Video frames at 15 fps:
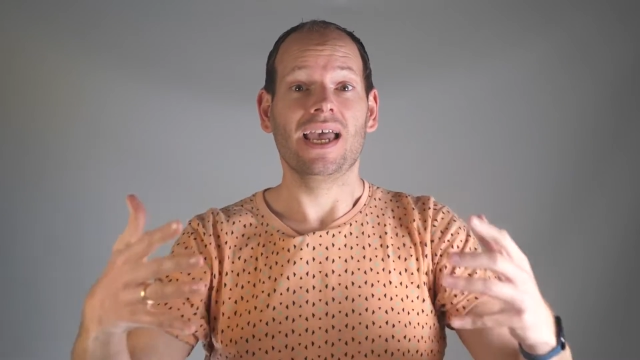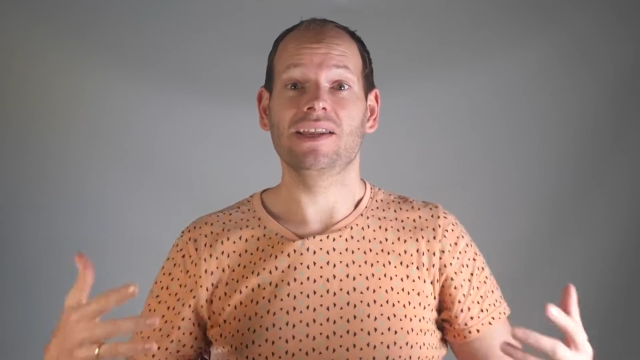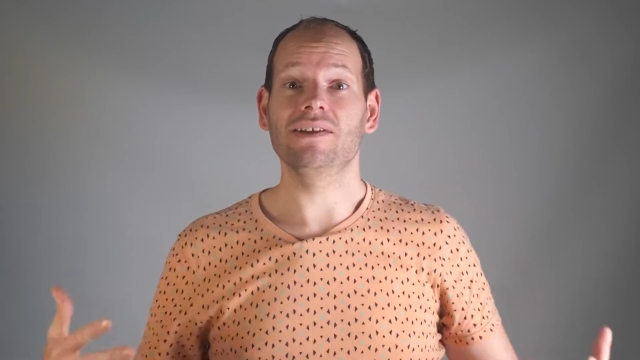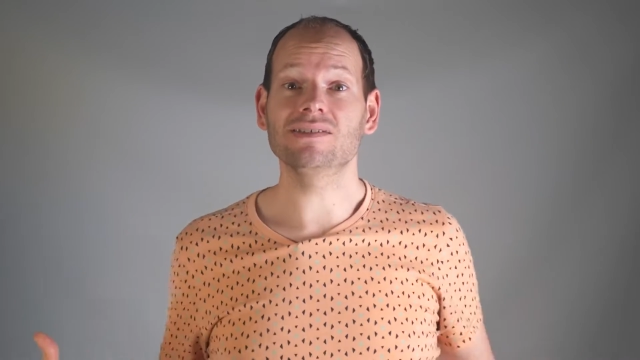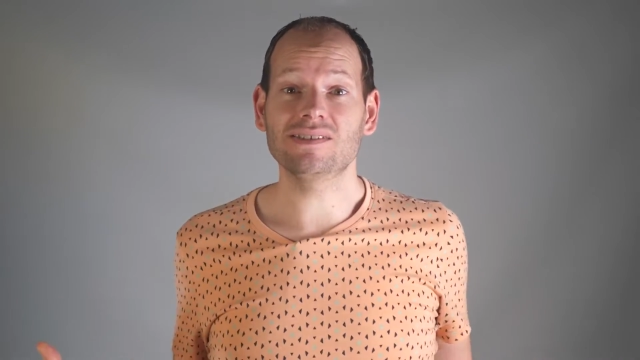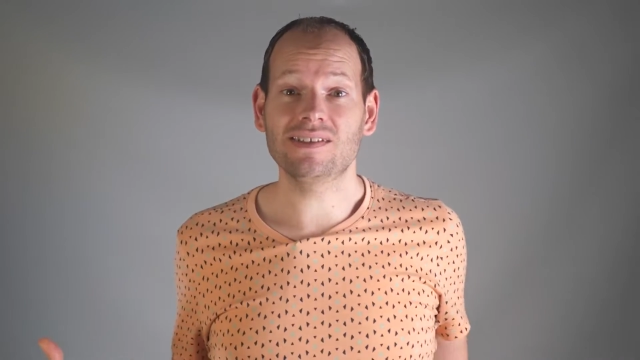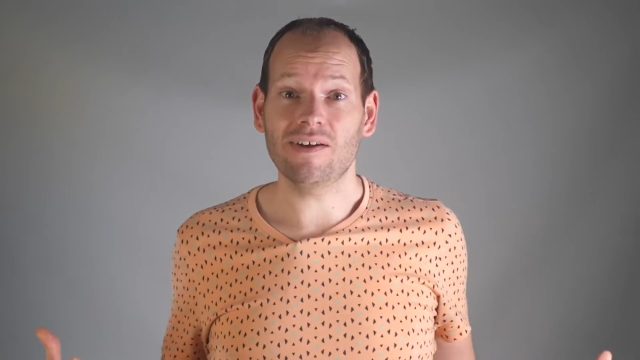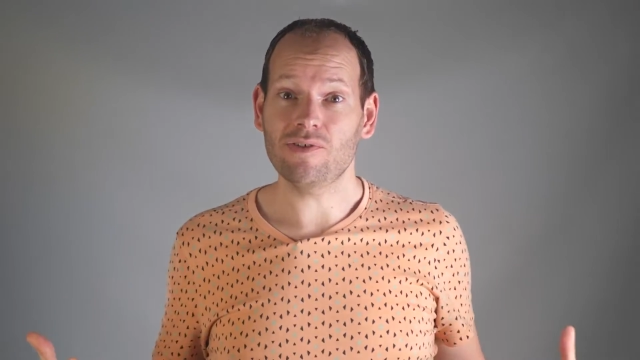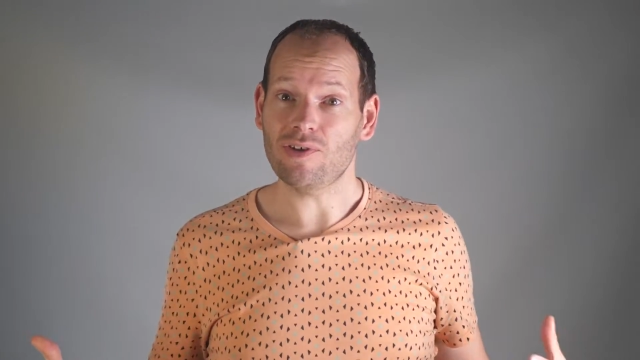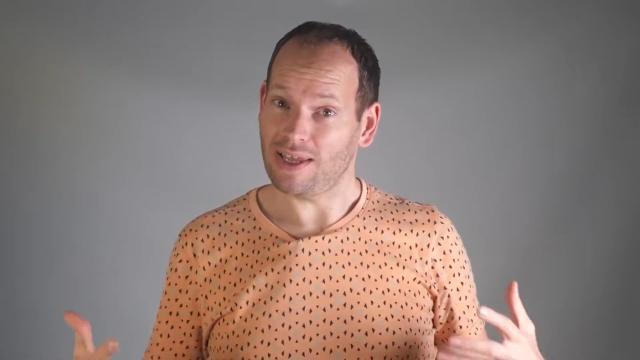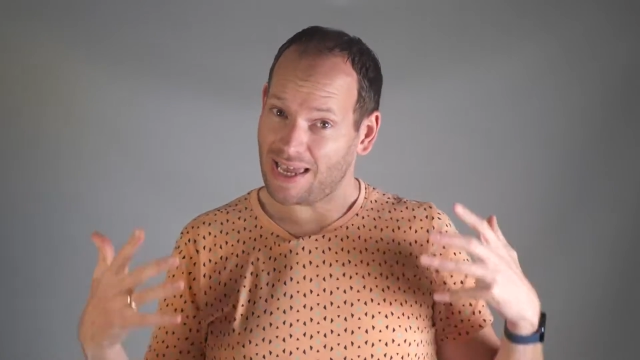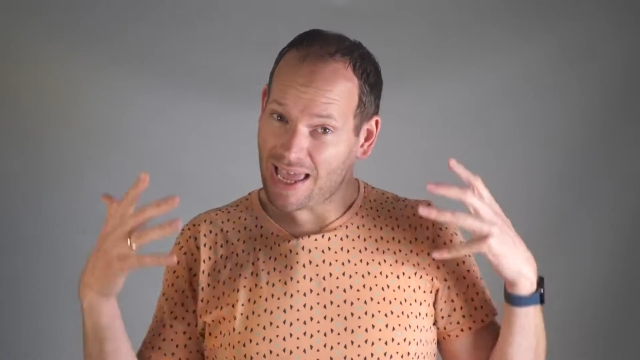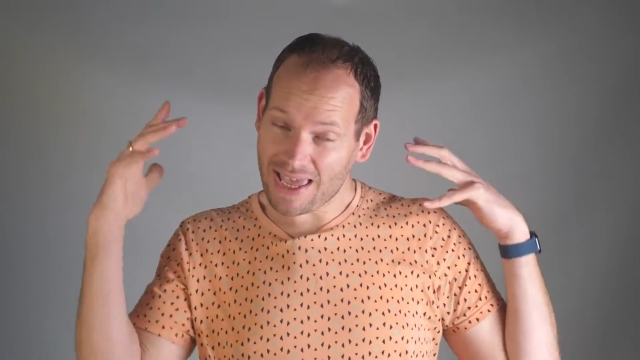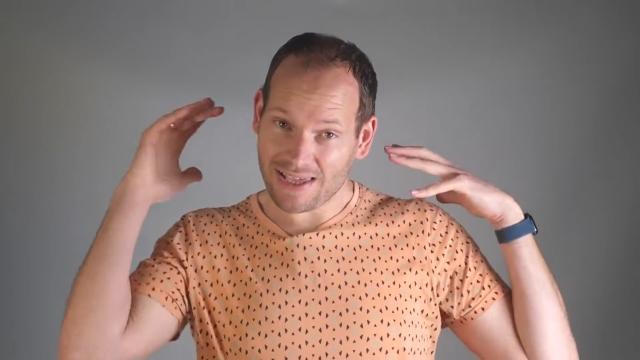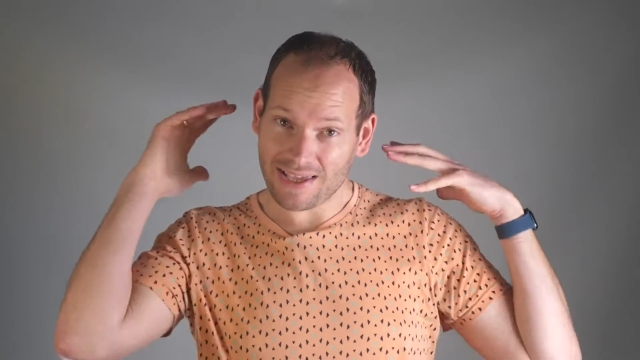It doesn't tell you
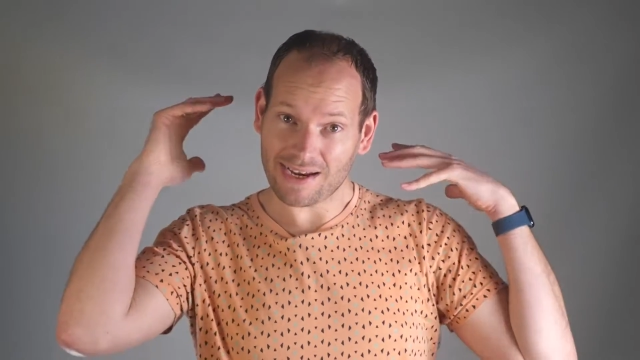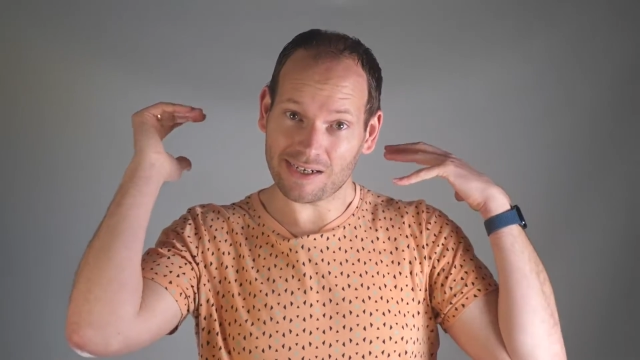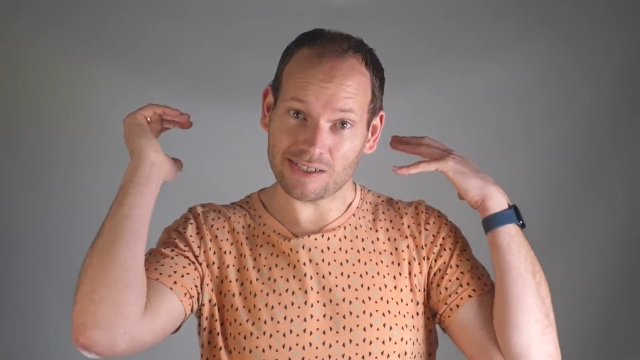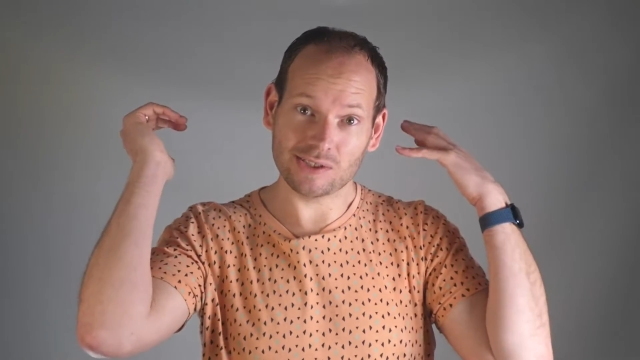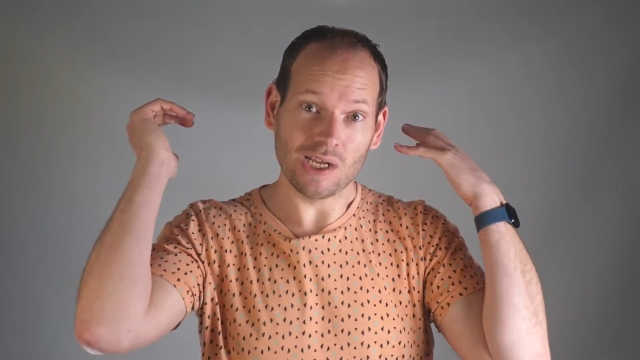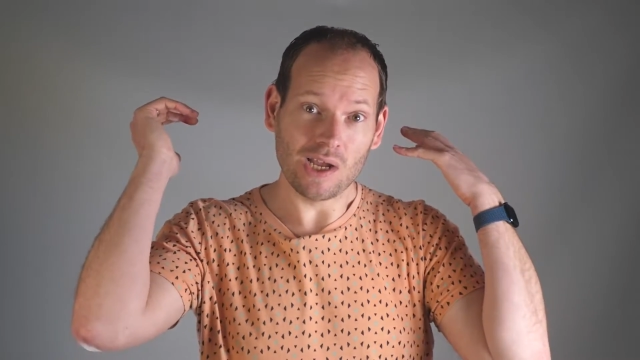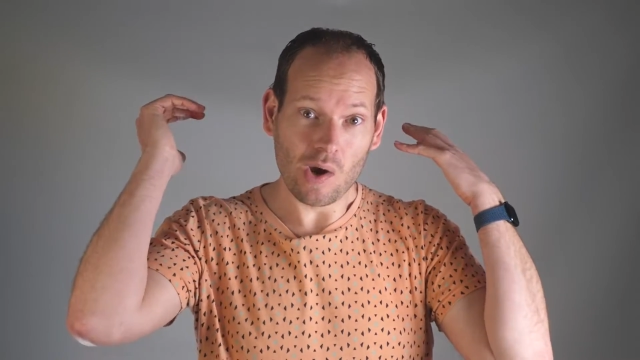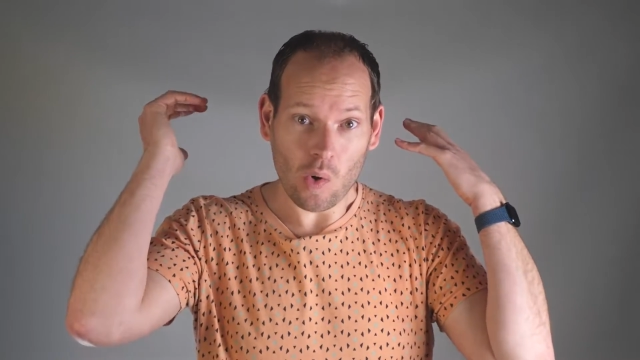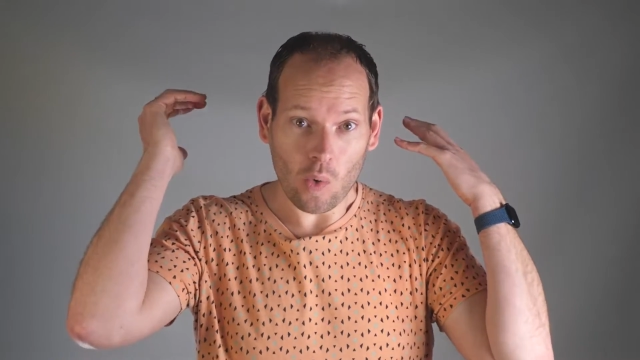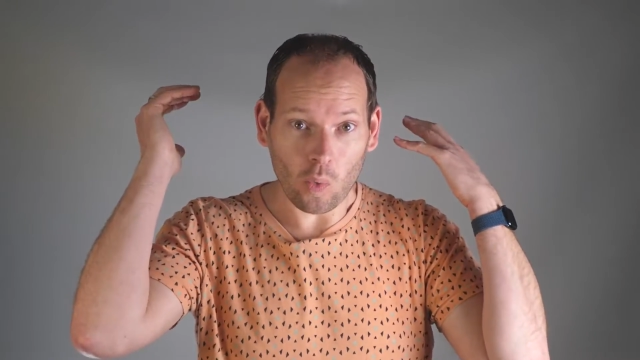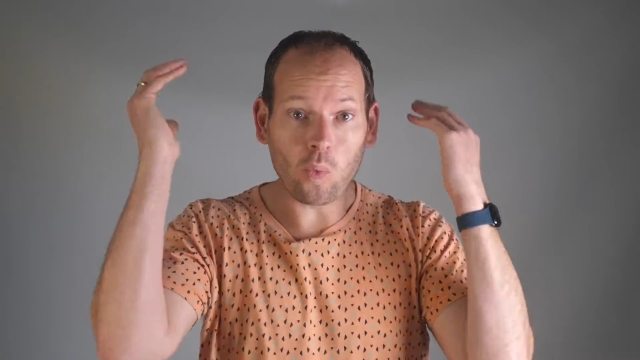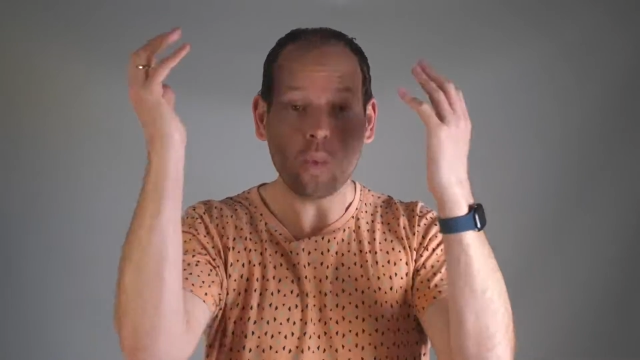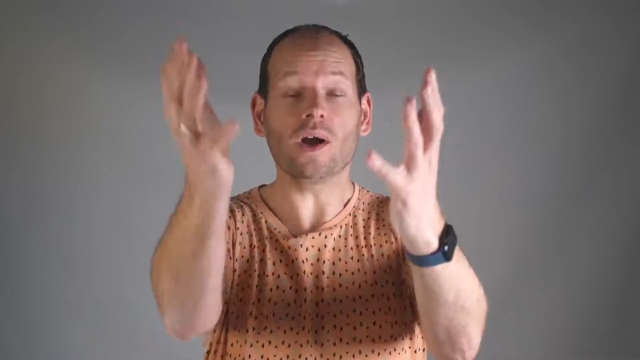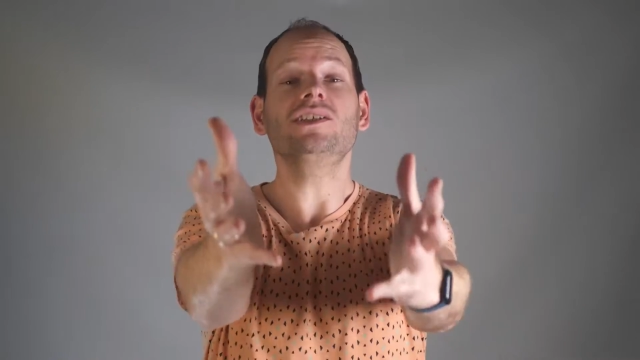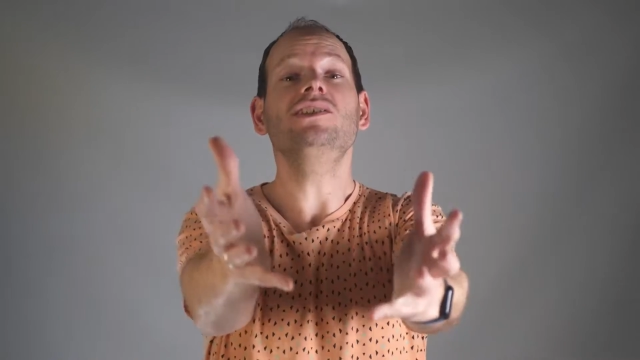like, hey, here's
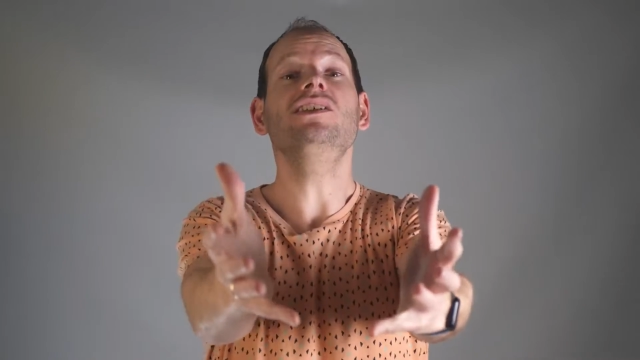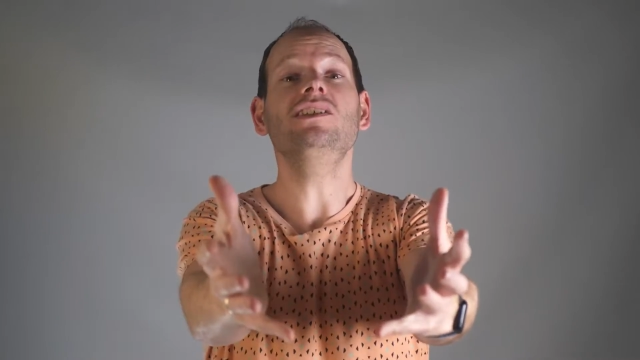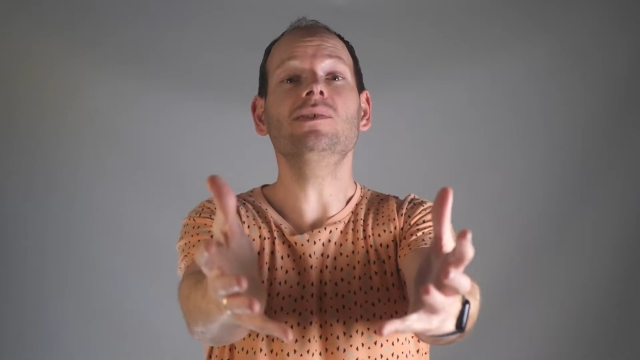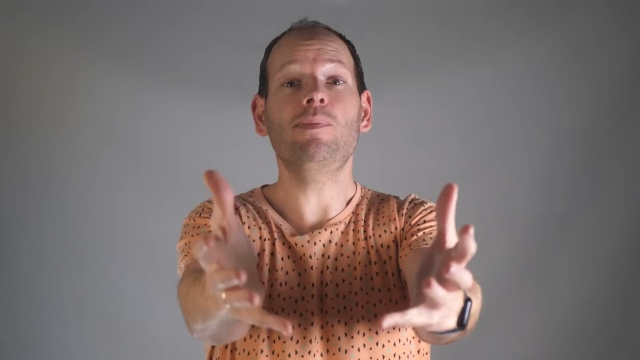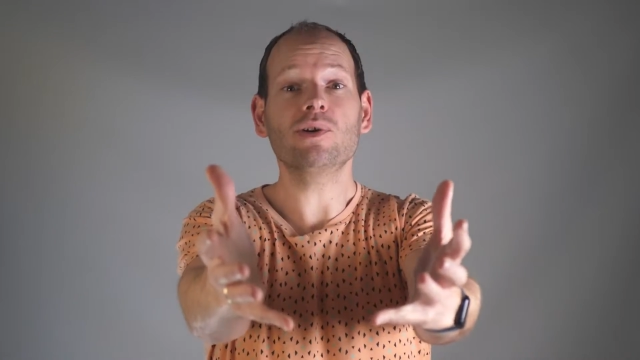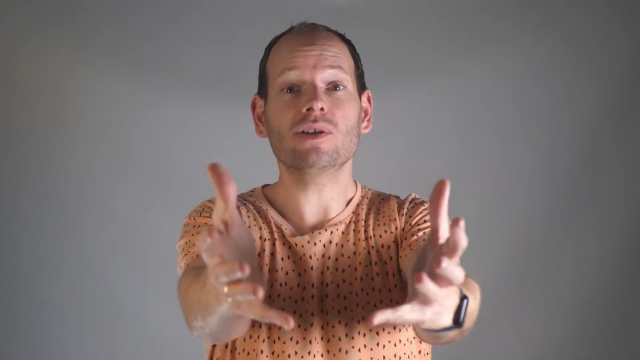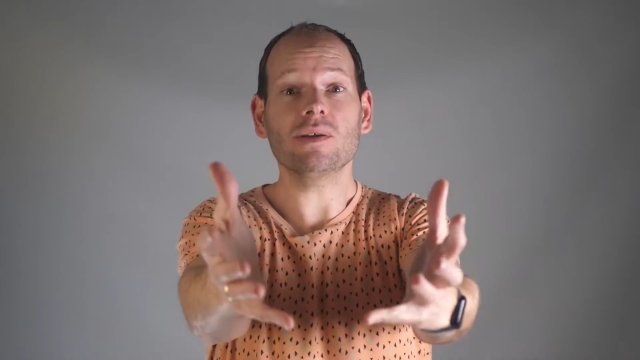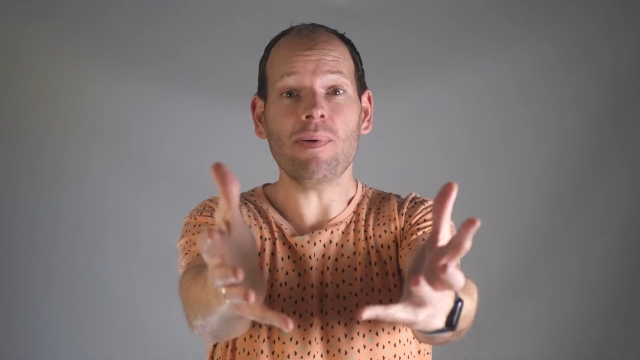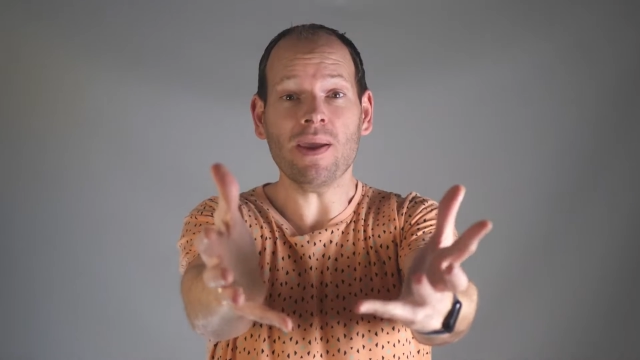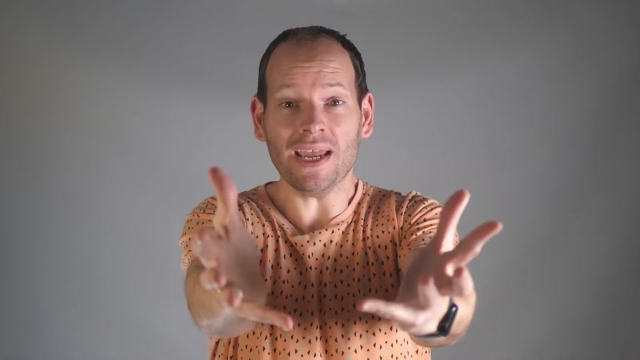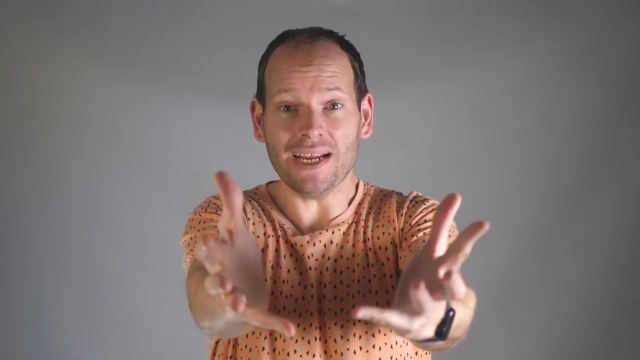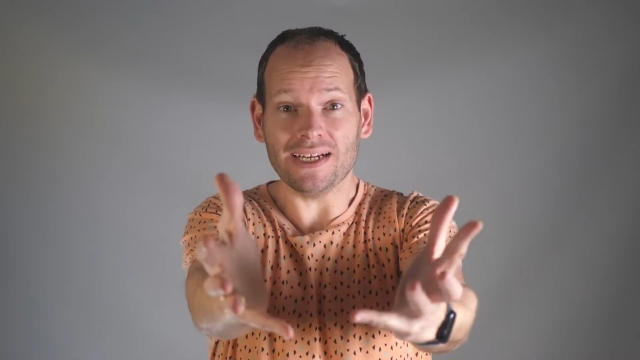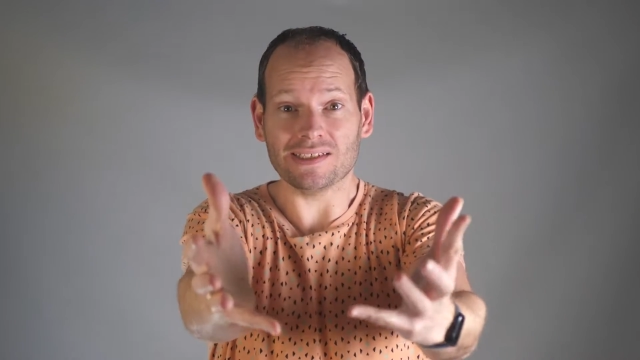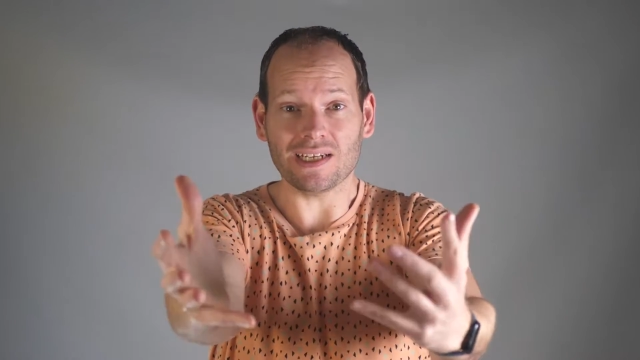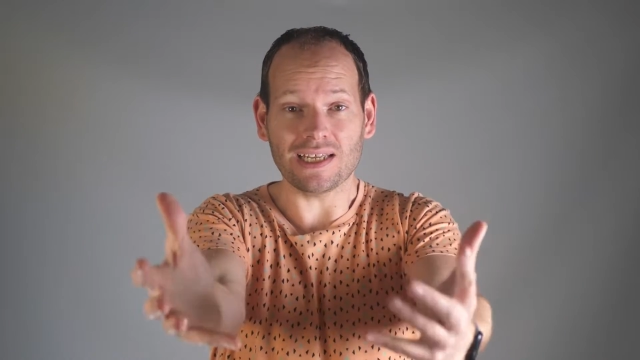what you need to put on the
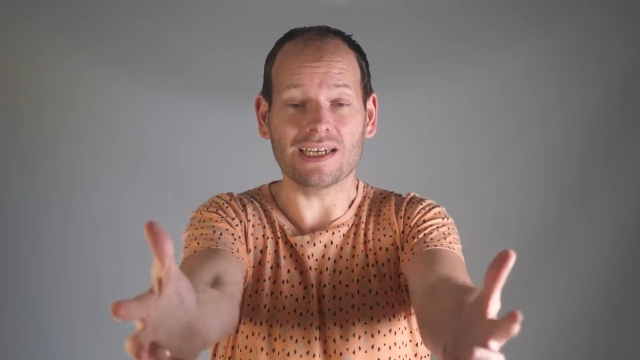page.